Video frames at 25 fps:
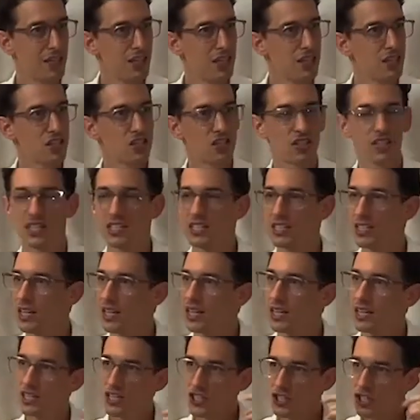This is
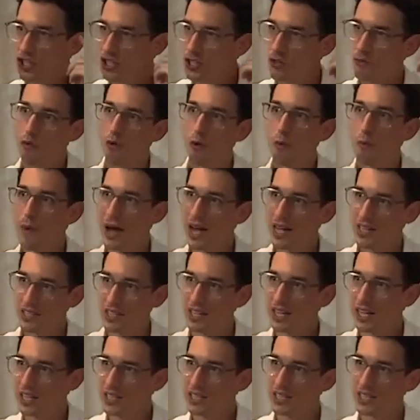a
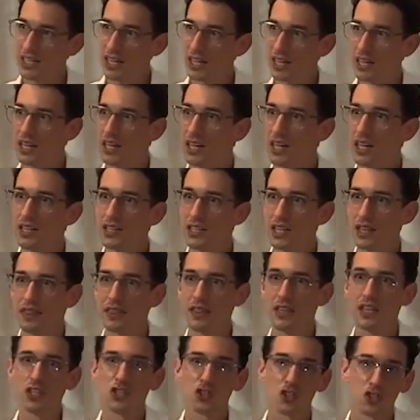romantic idea that
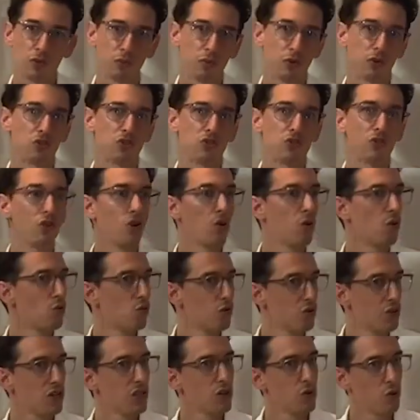things are supposed to go
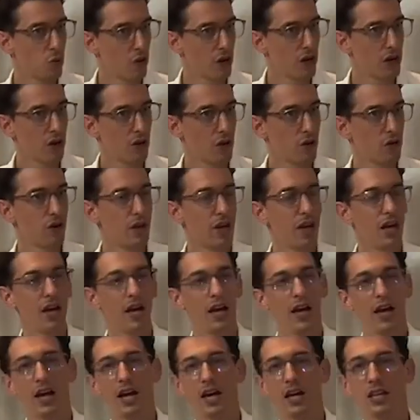really well
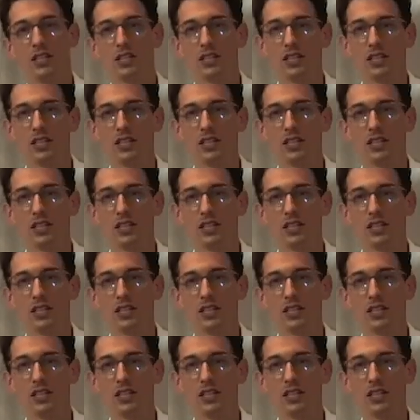and